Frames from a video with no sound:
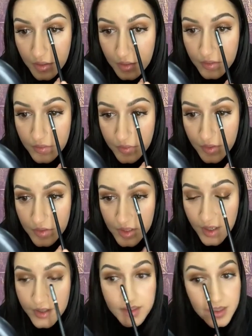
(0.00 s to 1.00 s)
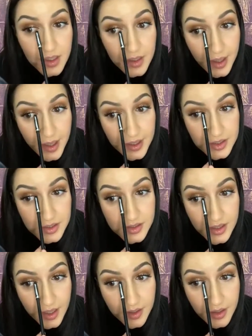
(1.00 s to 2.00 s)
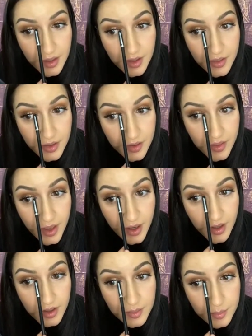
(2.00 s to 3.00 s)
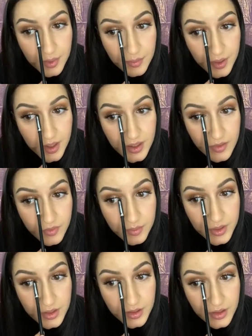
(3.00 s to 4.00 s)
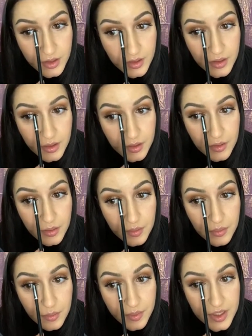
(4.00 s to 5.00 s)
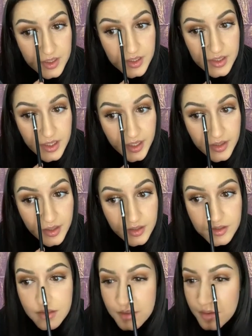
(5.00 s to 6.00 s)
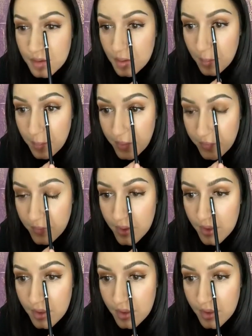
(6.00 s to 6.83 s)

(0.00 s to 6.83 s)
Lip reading: For those hard to get lashes that they're there, but we can never really reach inside there too. Perfect.